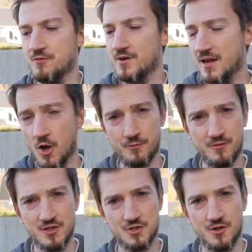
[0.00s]
Really hope
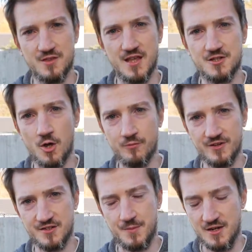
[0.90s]
you've enjoyed this.
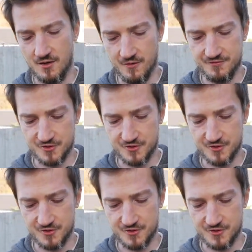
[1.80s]
Hopefully it's been of